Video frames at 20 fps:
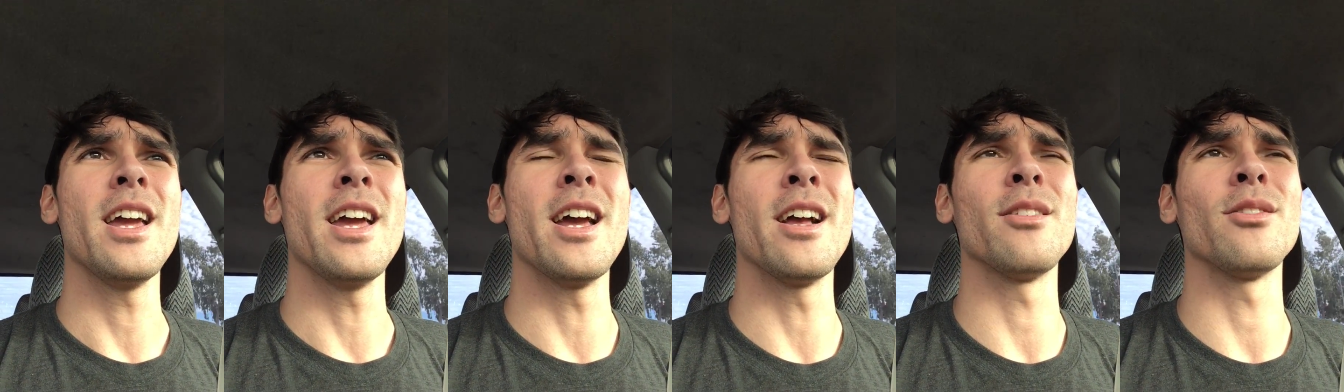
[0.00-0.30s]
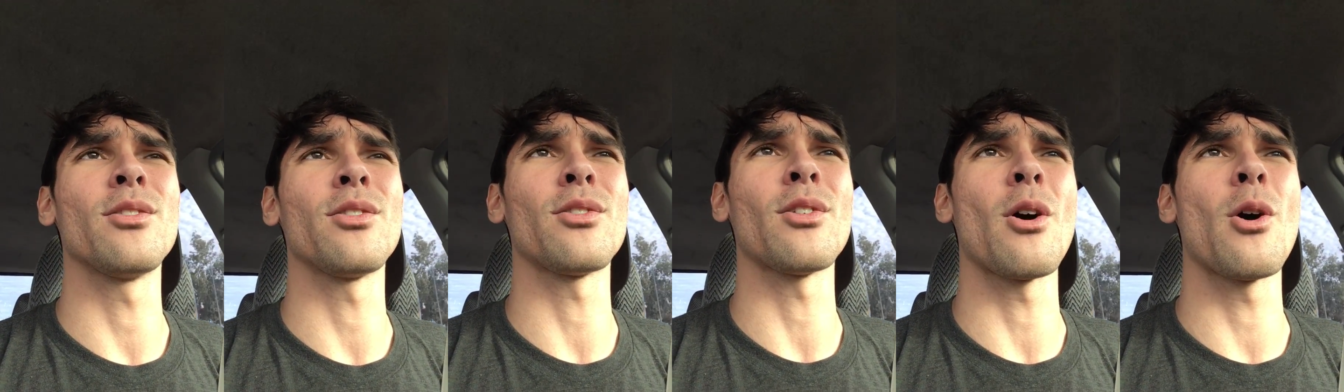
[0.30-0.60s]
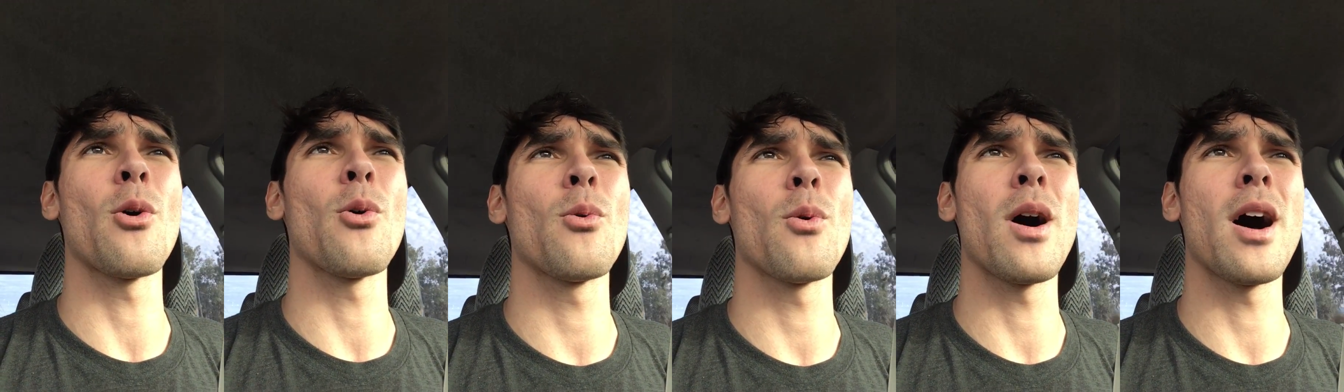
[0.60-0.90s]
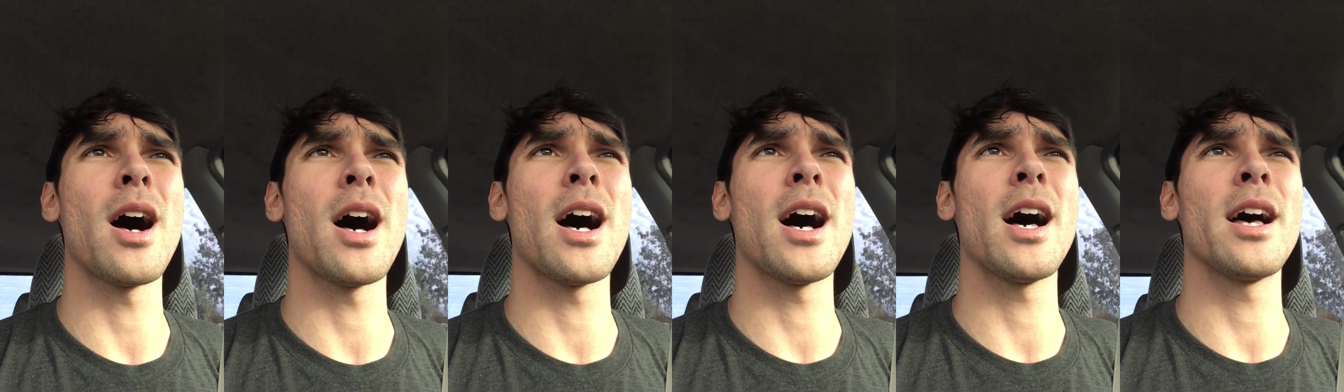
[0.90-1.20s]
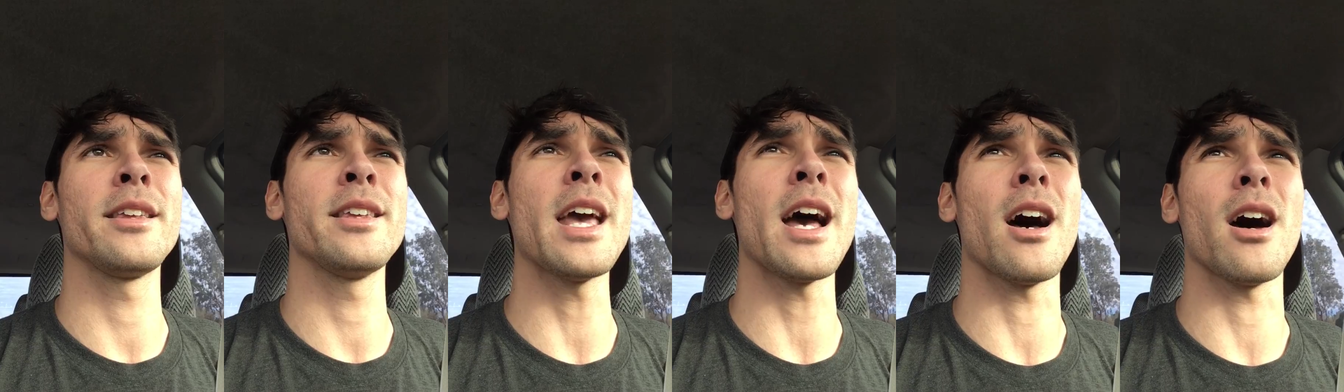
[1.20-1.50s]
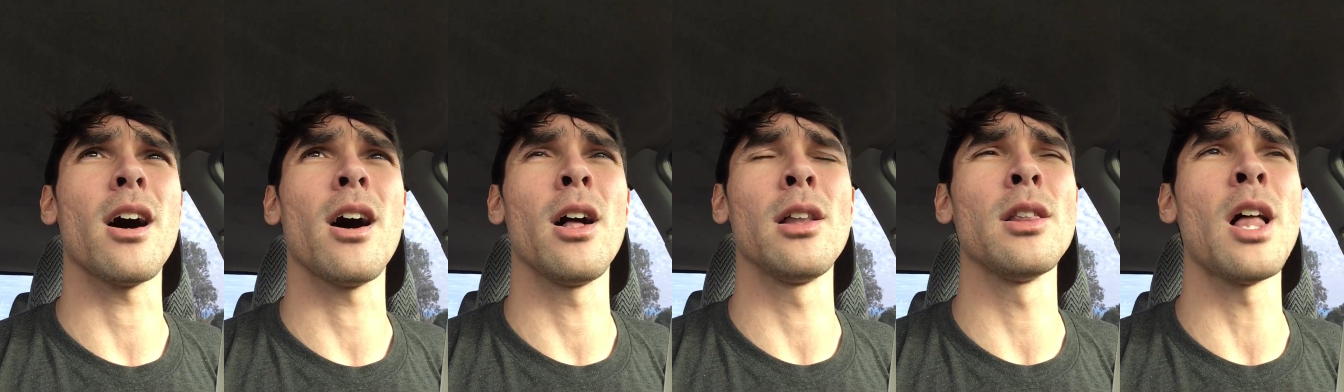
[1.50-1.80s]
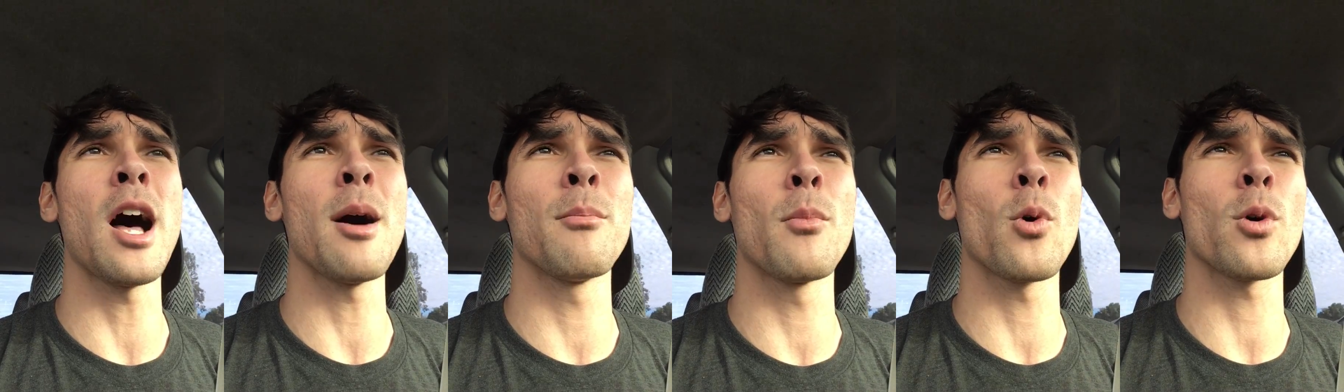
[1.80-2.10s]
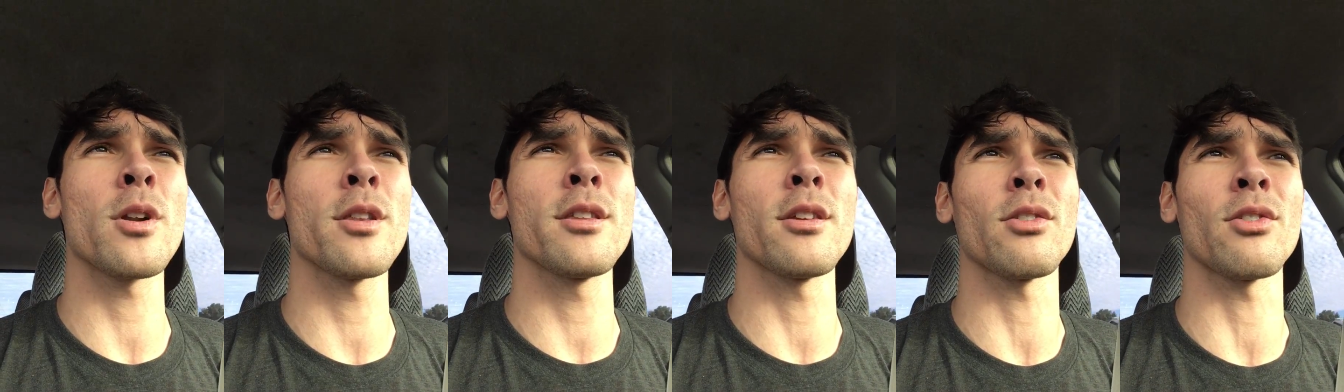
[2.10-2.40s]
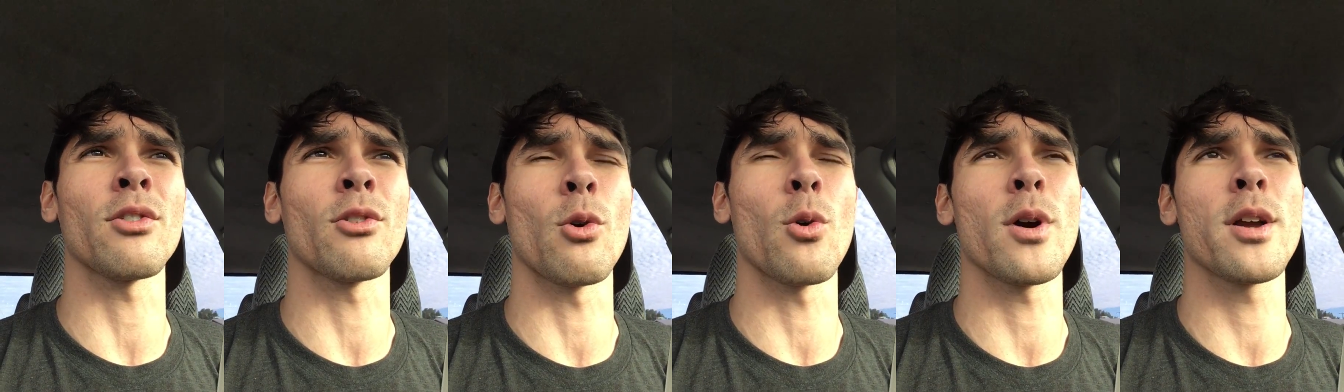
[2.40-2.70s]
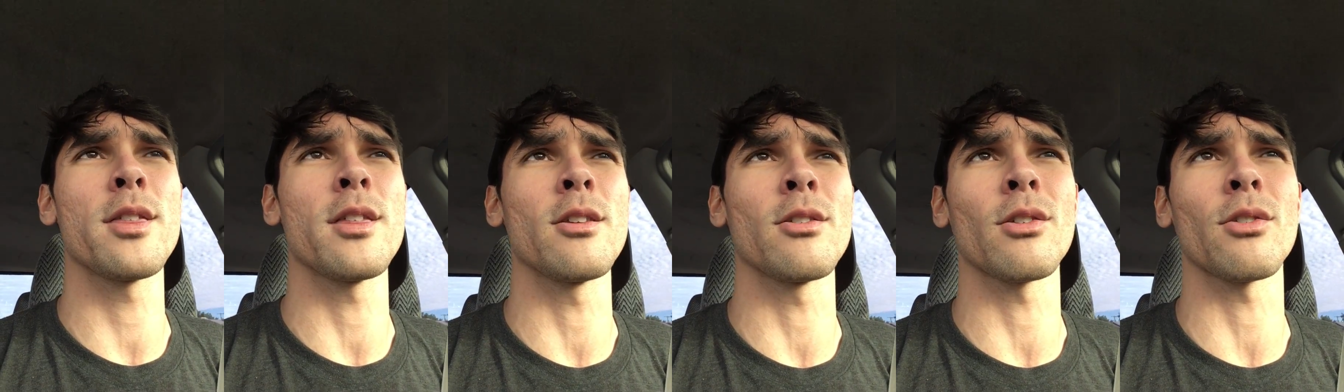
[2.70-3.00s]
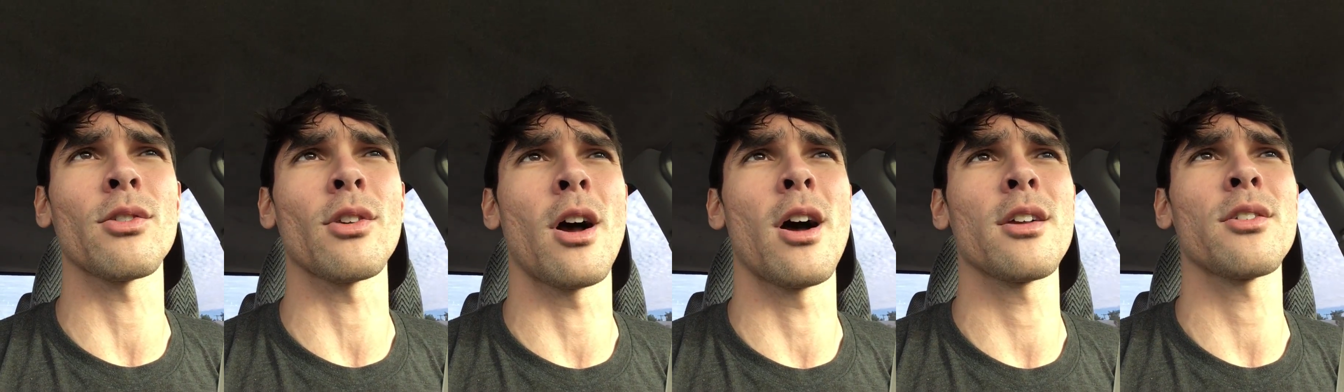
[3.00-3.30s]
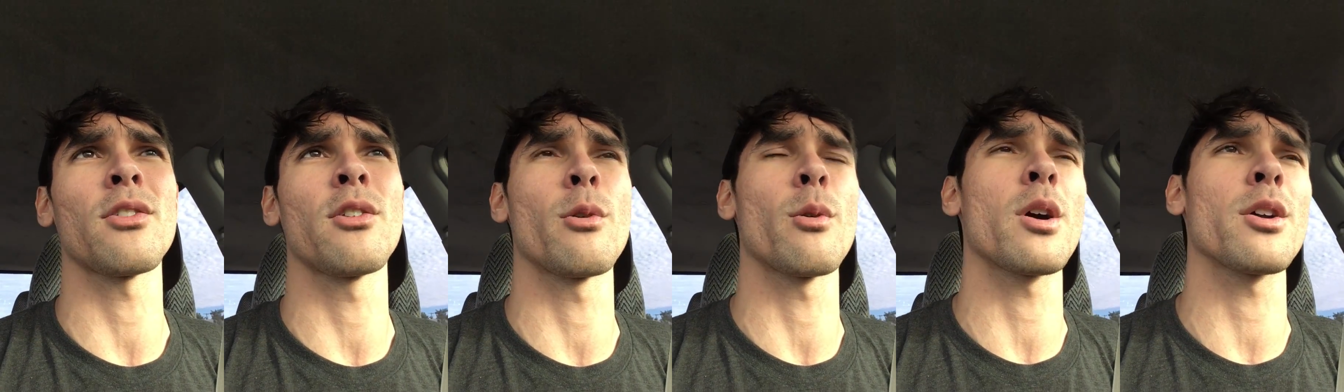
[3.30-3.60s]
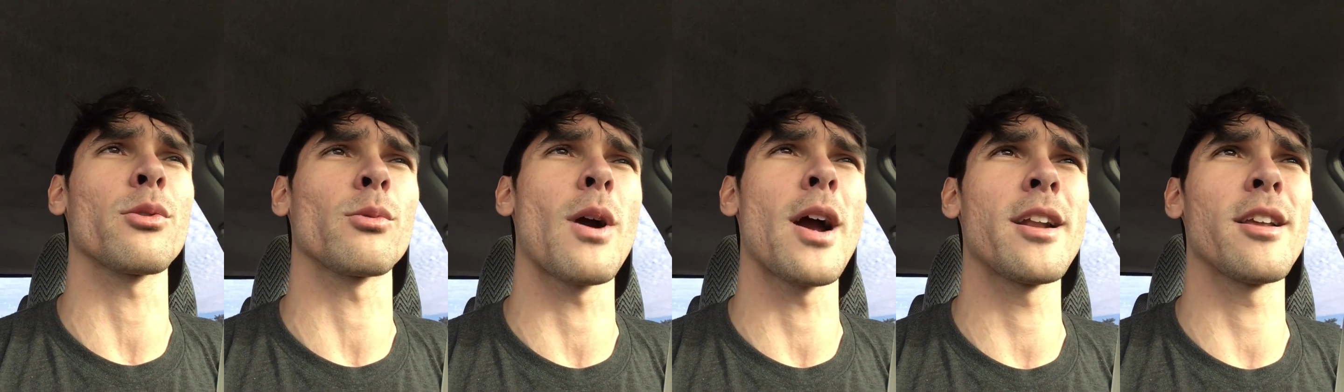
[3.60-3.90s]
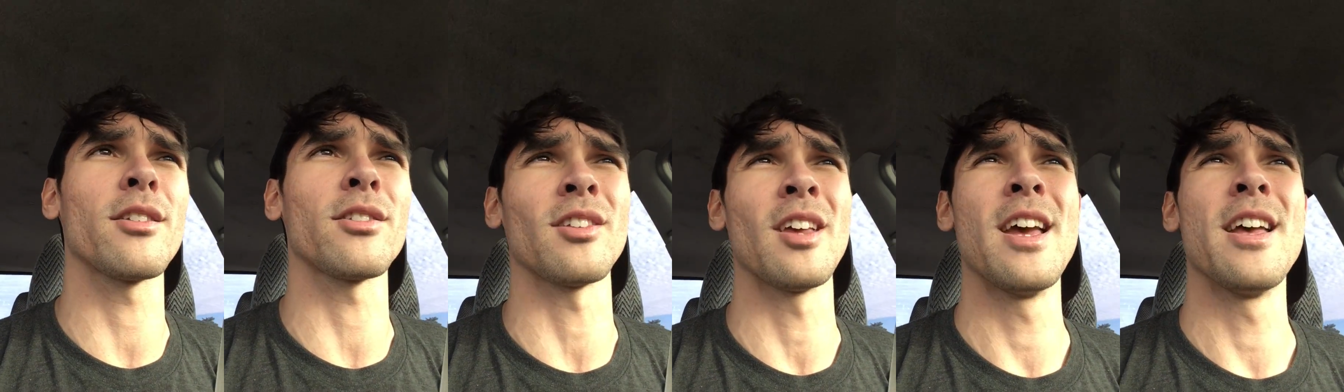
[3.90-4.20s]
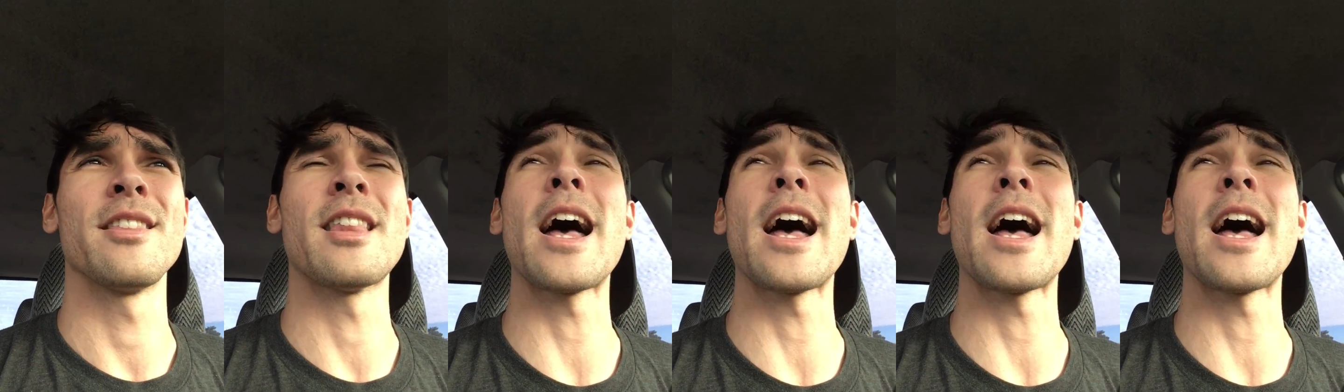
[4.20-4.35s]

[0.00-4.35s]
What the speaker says: And so, yeah, a lot more to this story than just osteoarthritis.